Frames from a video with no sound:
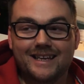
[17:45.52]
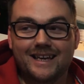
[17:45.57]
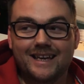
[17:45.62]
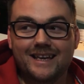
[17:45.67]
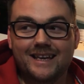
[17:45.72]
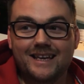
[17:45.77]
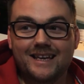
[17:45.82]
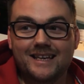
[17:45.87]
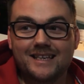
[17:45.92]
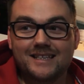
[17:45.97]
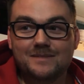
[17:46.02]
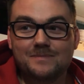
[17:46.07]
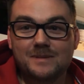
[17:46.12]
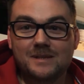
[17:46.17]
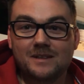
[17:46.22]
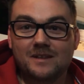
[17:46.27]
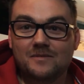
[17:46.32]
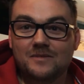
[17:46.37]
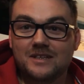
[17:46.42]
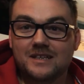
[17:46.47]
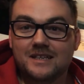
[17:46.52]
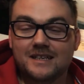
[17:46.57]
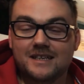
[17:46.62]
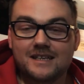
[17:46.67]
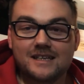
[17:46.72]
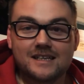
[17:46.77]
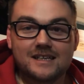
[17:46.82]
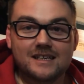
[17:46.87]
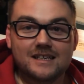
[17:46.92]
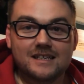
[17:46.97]
it's been
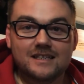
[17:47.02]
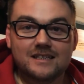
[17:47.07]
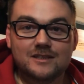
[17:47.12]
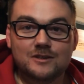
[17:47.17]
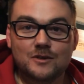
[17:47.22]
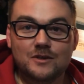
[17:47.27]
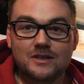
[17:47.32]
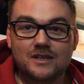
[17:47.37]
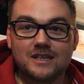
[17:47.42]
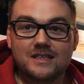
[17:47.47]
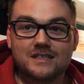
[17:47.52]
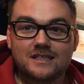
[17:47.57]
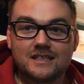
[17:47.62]
lovely doing this.